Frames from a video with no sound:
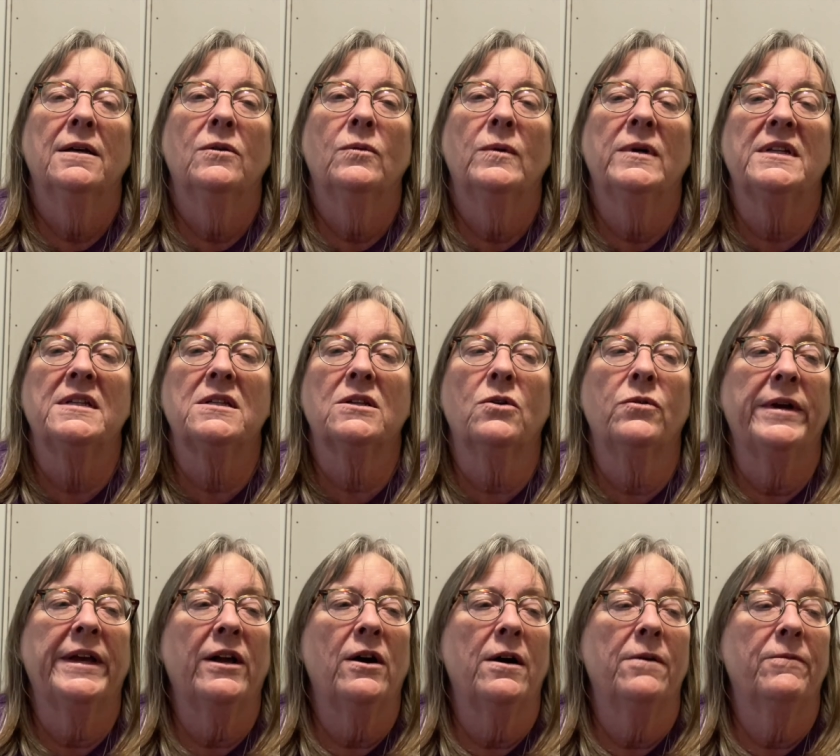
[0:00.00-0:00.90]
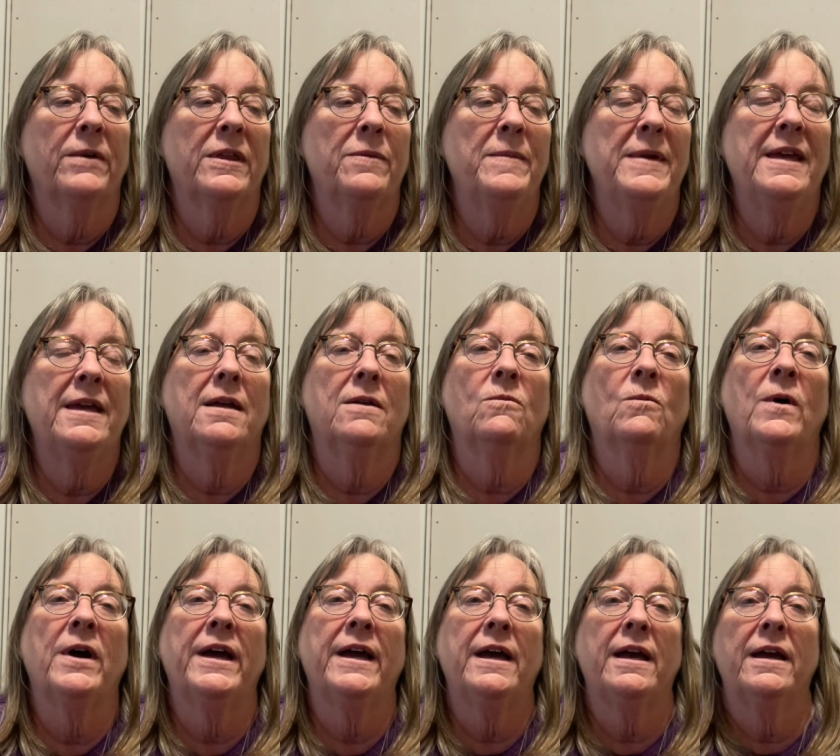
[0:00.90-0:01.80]
what's going on with me and
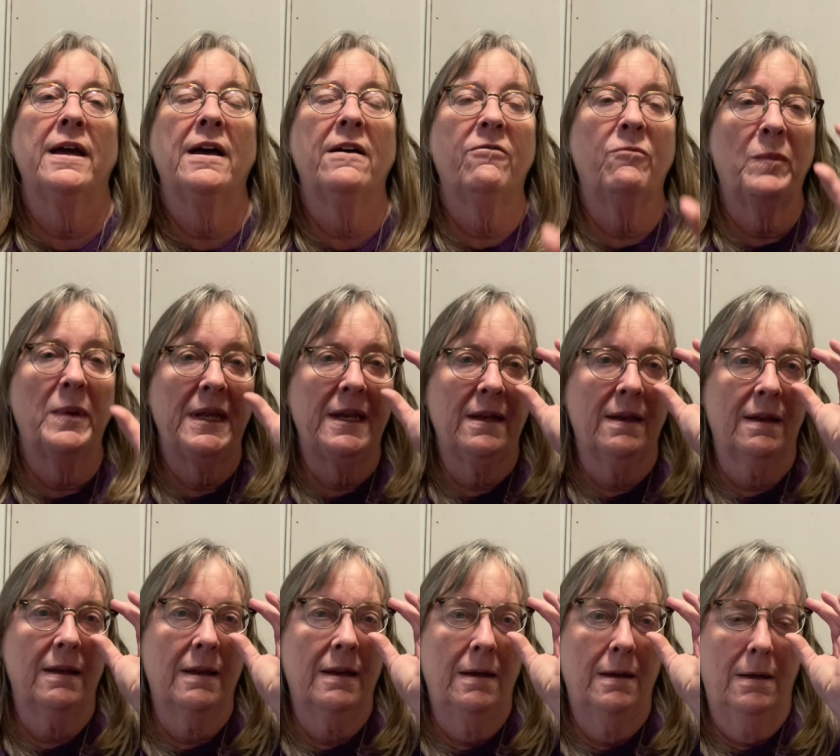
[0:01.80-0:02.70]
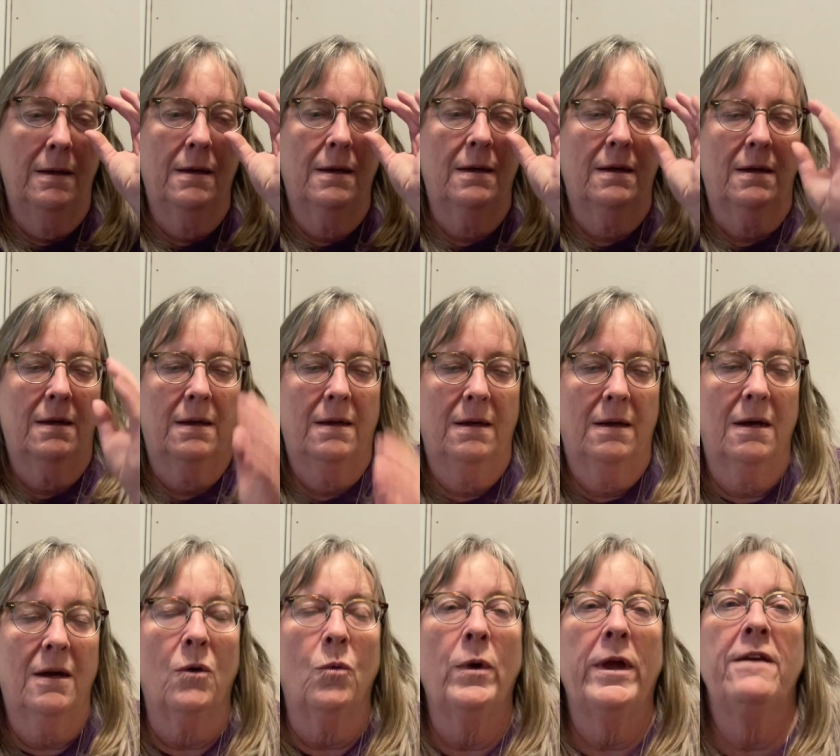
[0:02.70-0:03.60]
why I have been
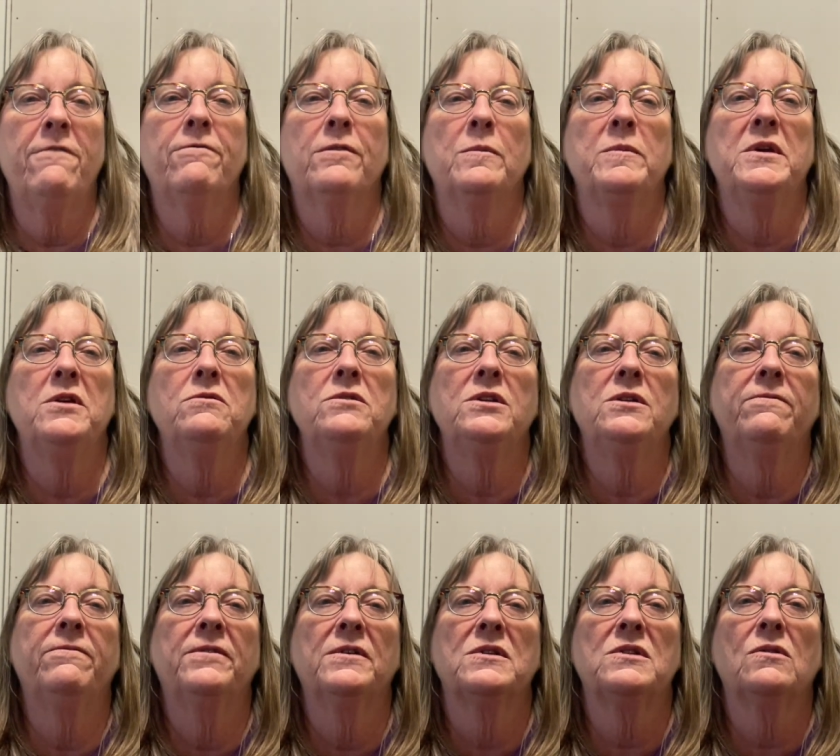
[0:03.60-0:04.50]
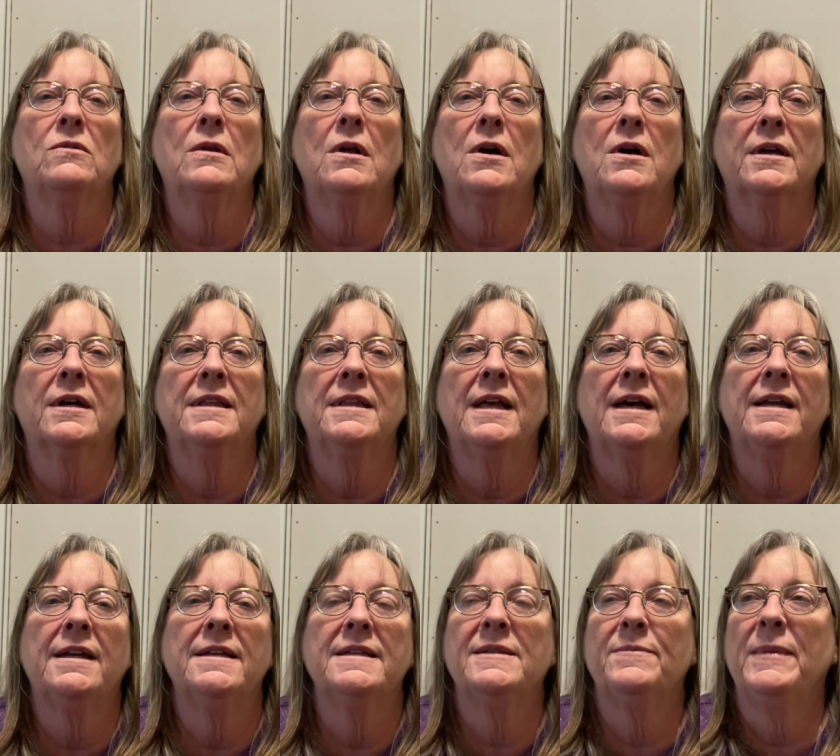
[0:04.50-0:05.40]
away from YouTube for so long, and that
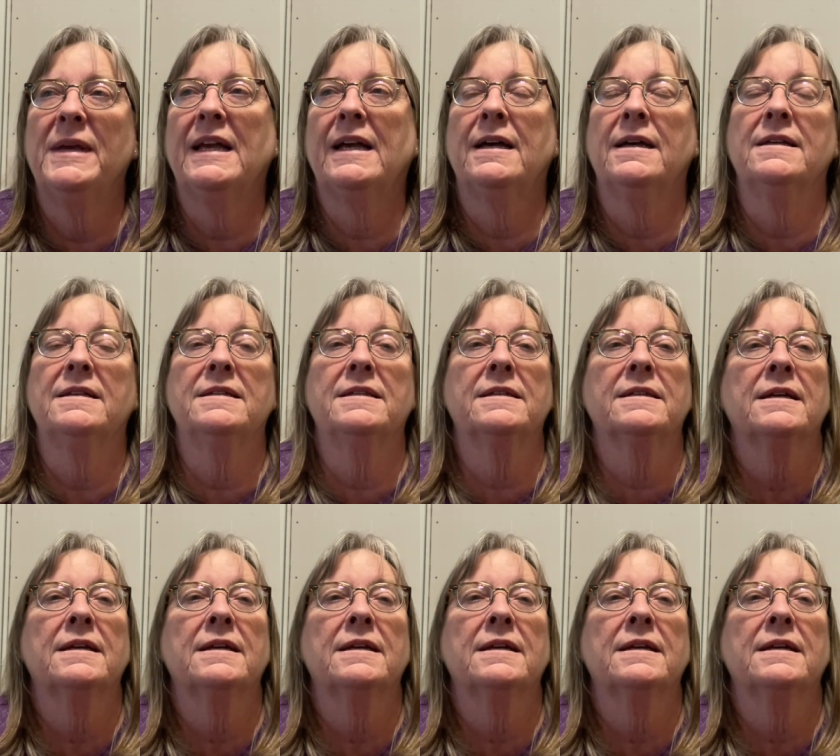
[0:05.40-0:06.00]
is because